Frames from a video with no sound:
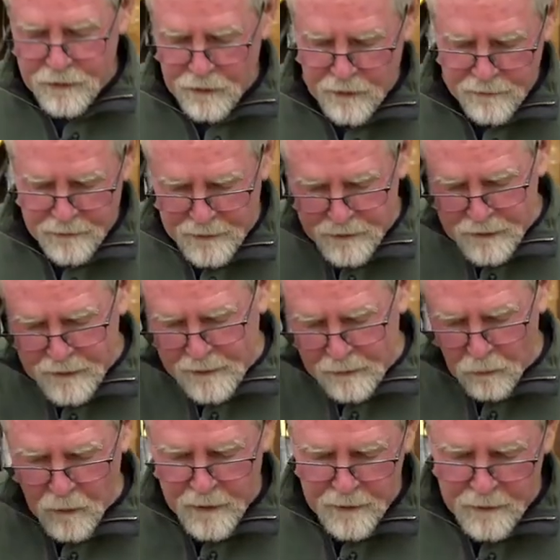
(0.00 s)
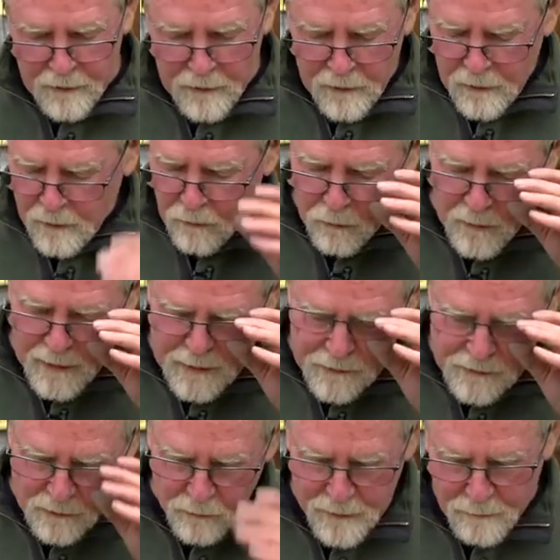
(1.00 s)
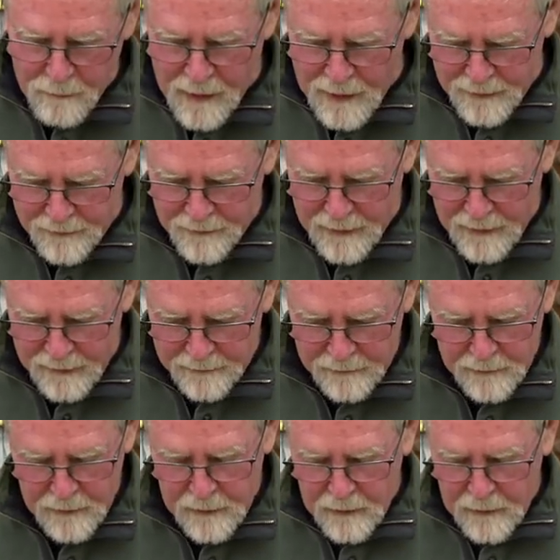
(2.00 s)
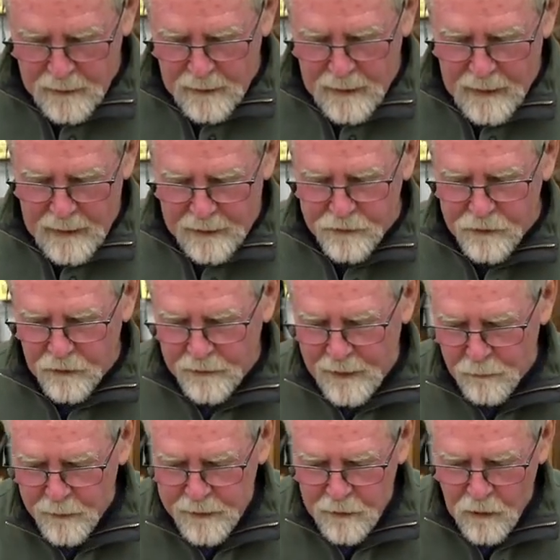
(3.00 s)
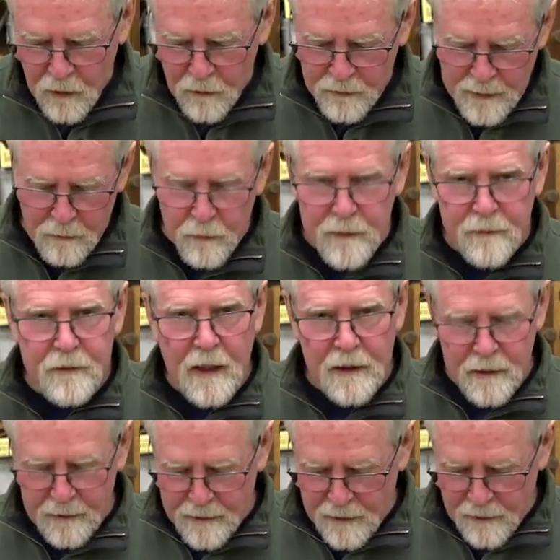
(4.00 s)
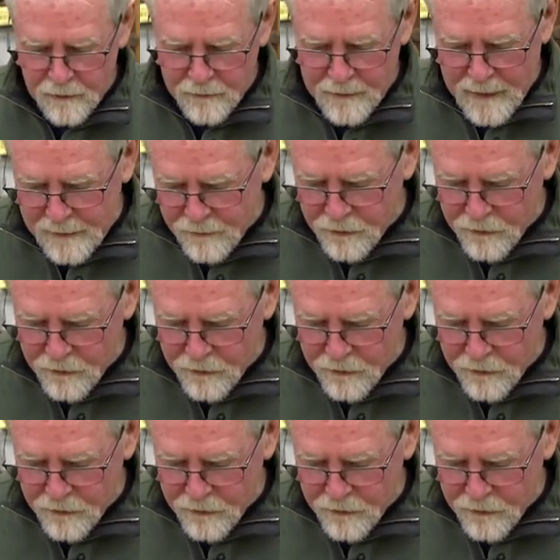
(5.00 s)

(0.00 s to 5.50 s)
surface. And one of the ways that we mark that so that we know that we've taken care of that